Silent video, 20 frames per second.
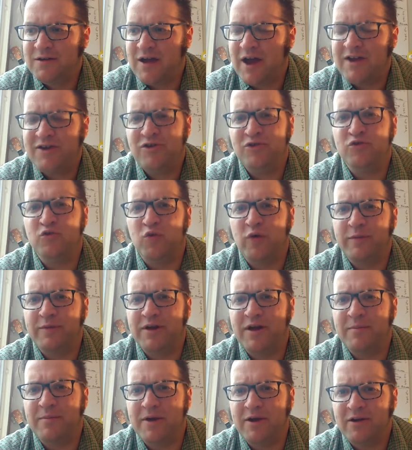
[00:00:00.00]
I know the
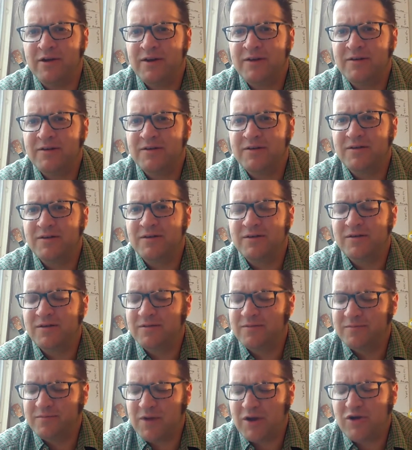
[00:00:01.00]
woman I married.
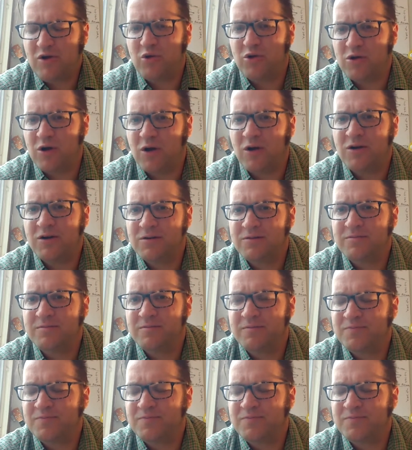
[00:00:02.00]
I know her heart.